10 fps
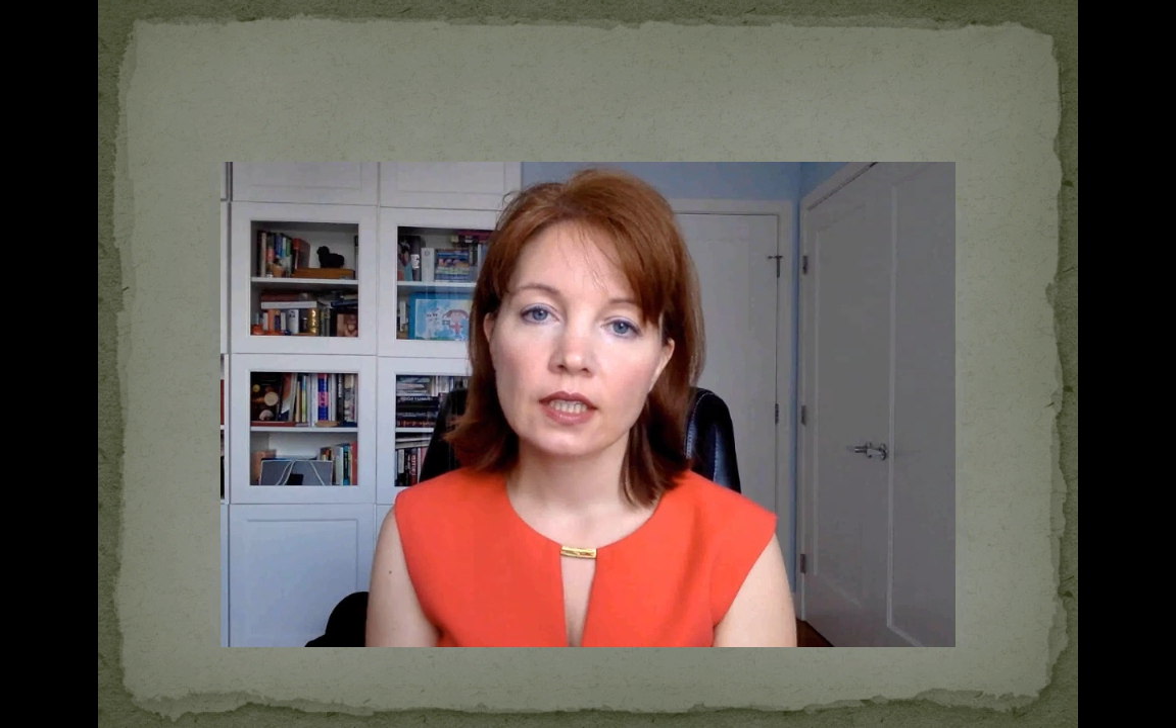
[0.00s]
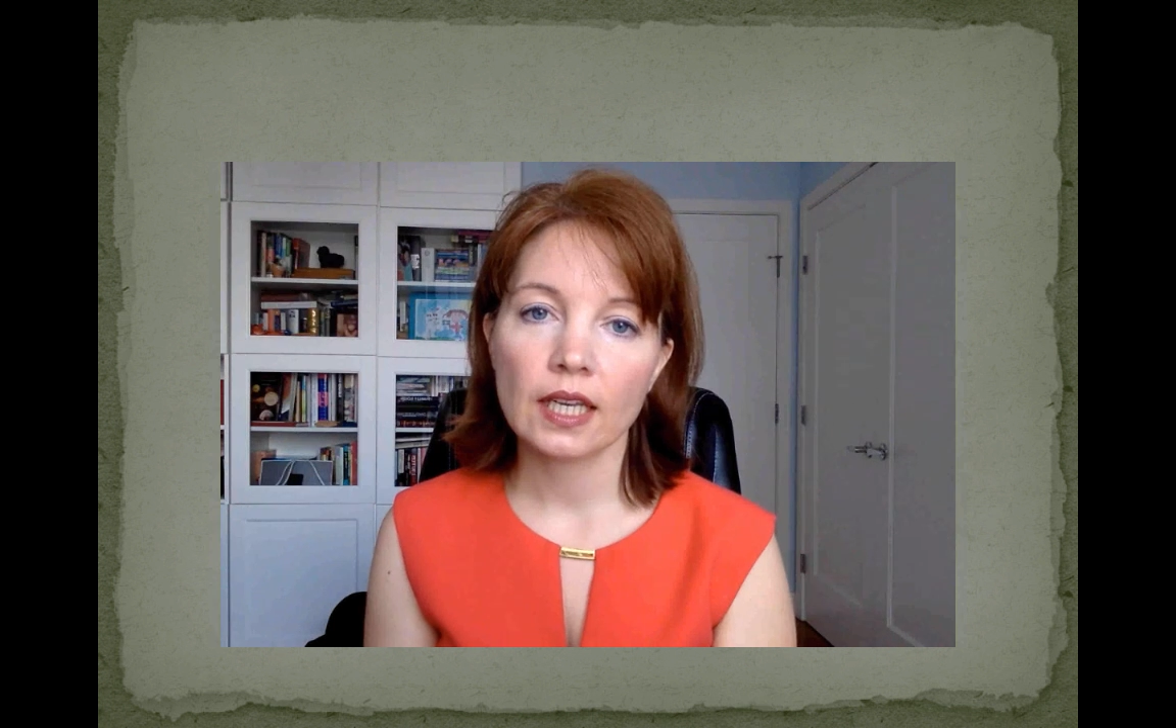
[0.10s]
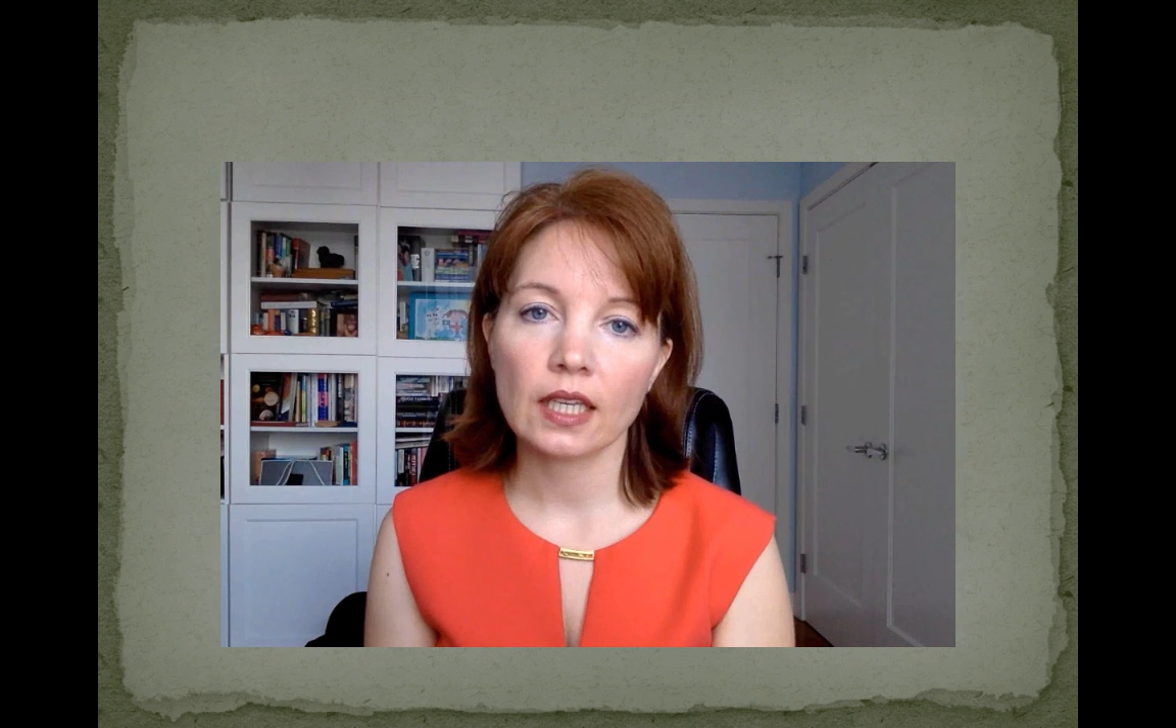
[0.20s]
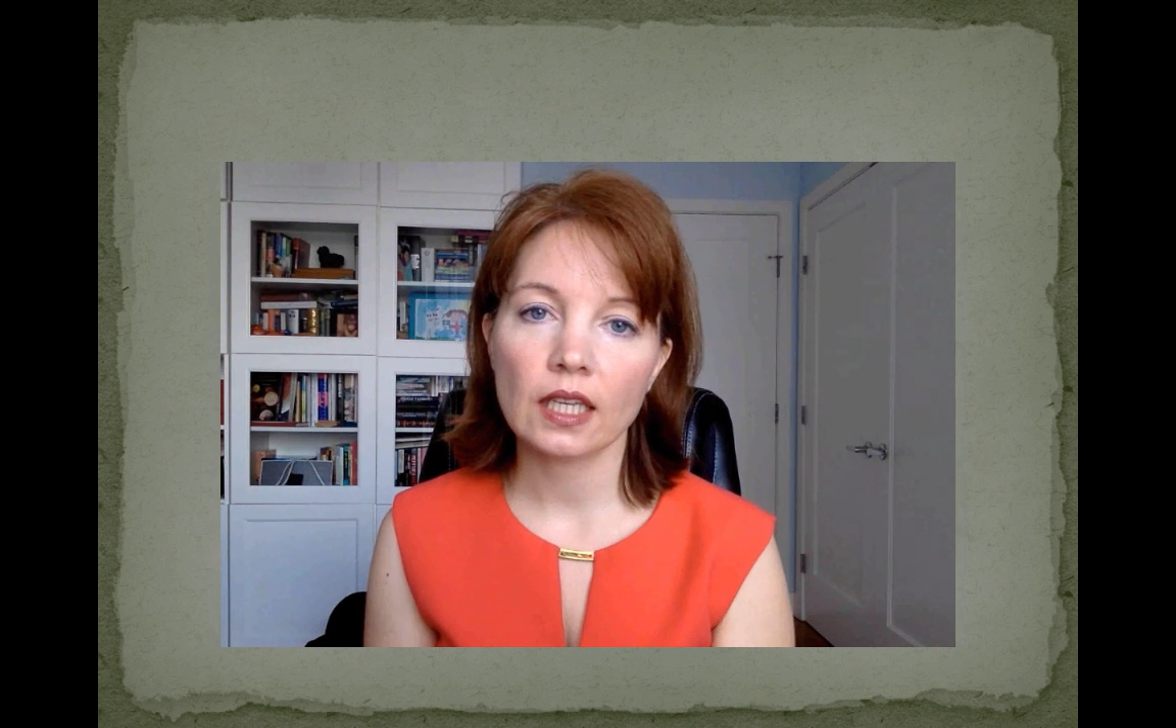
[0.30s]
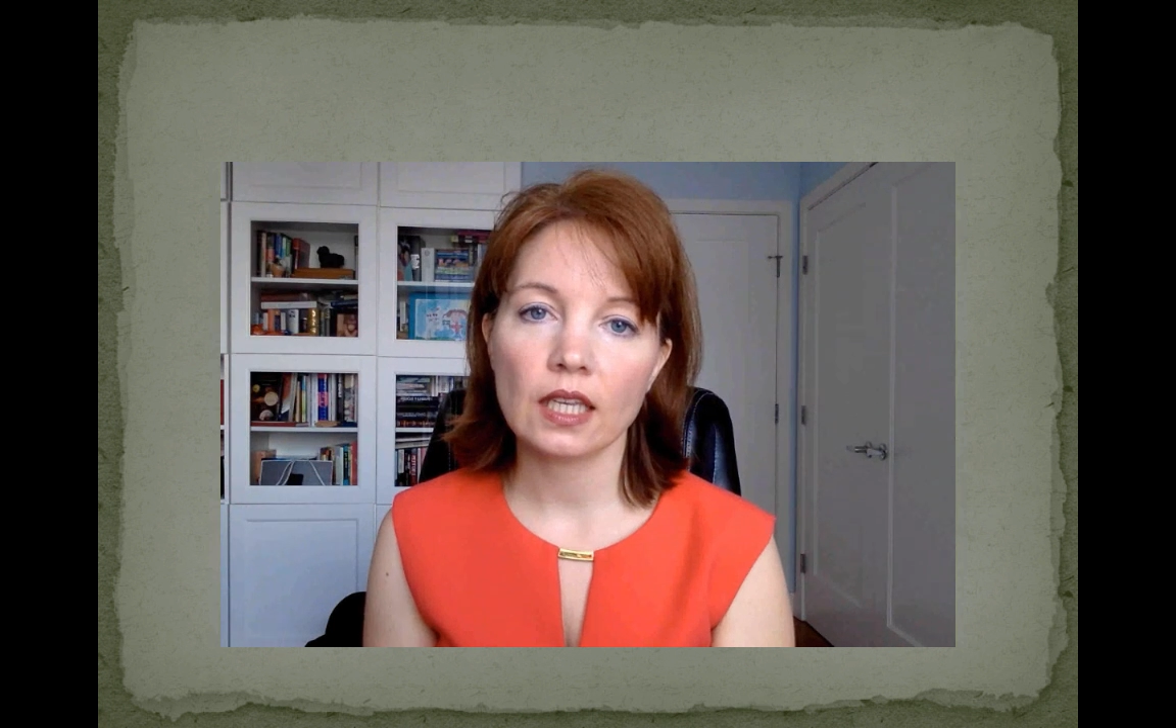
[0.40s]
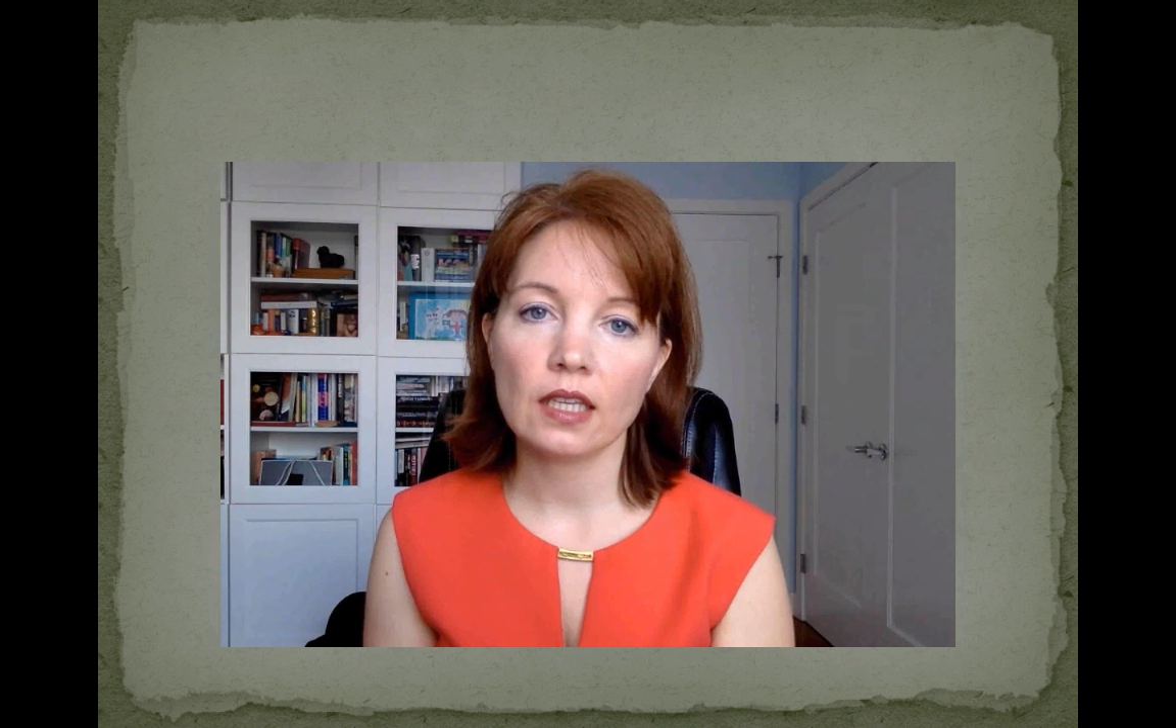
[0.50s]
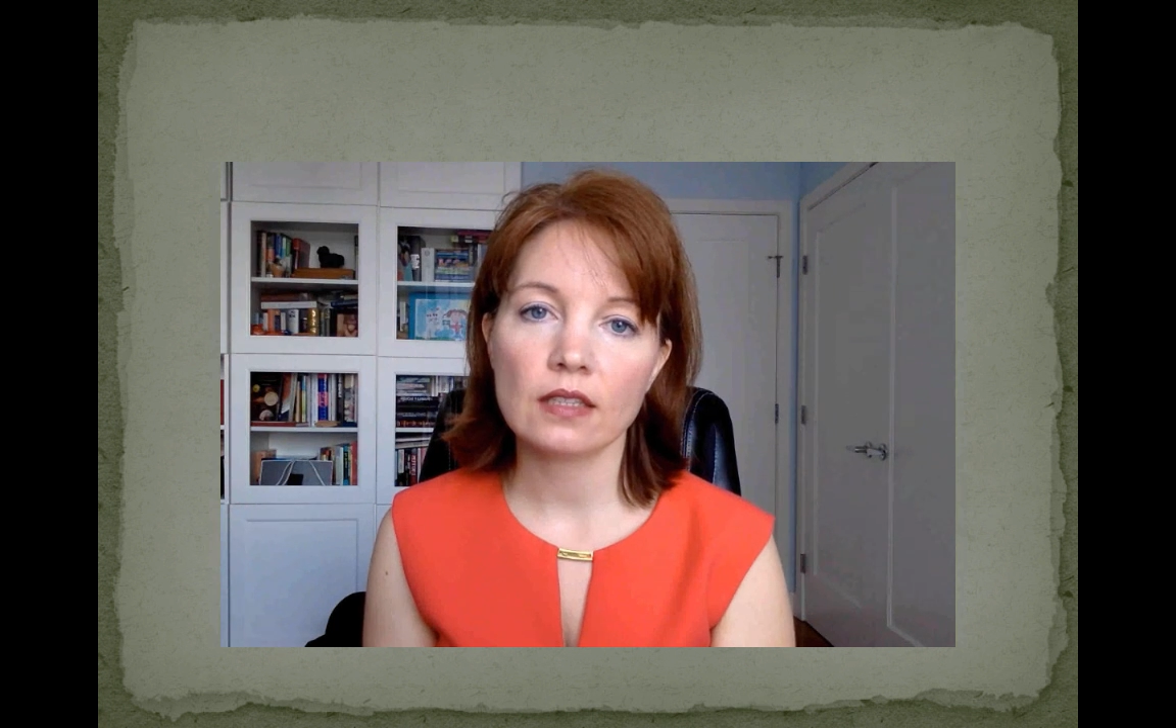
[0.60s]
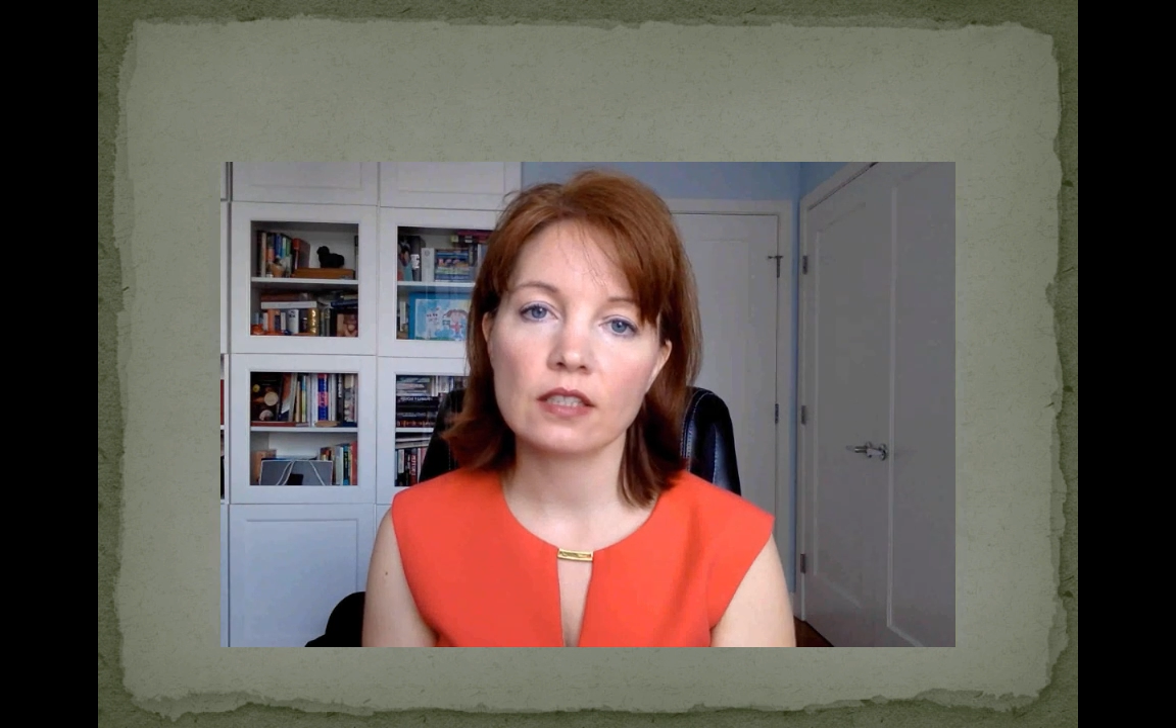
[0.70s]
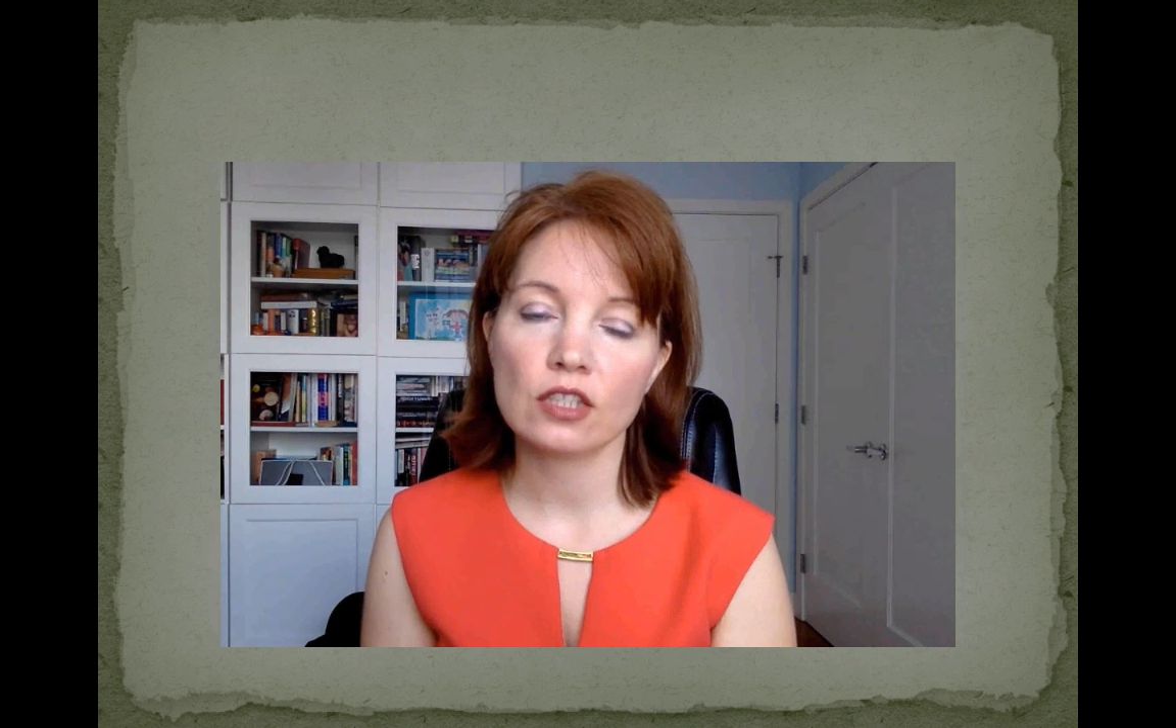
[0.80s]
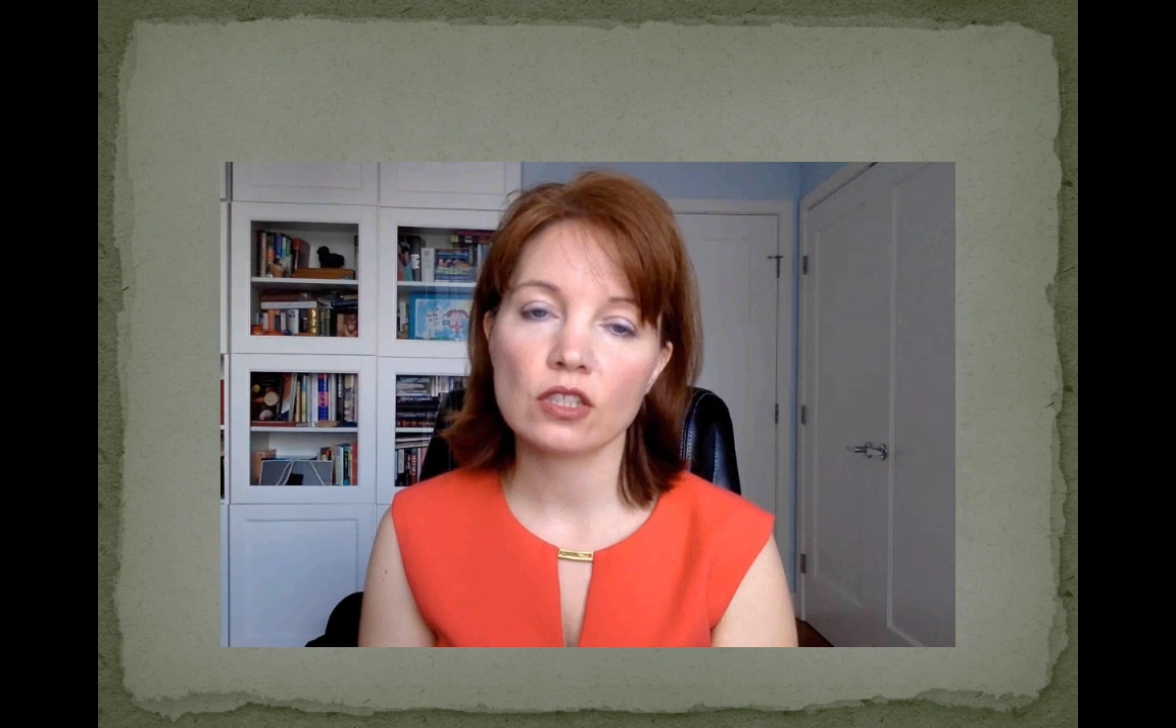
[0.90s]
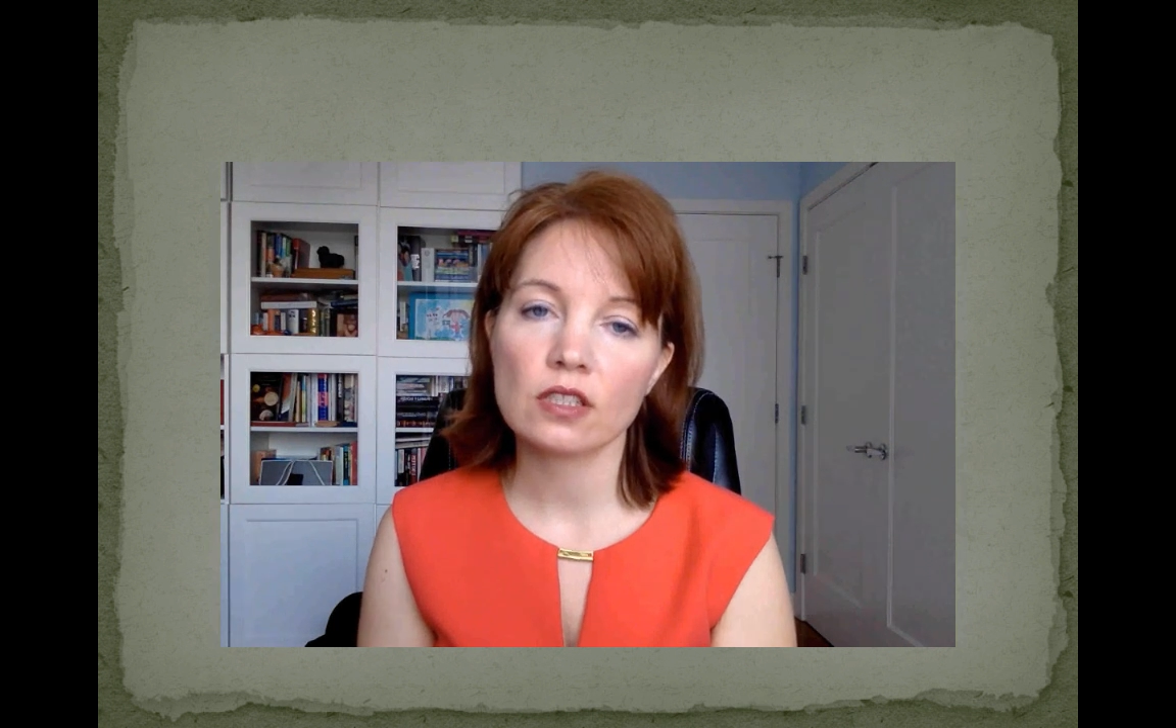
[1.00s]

and he is teaching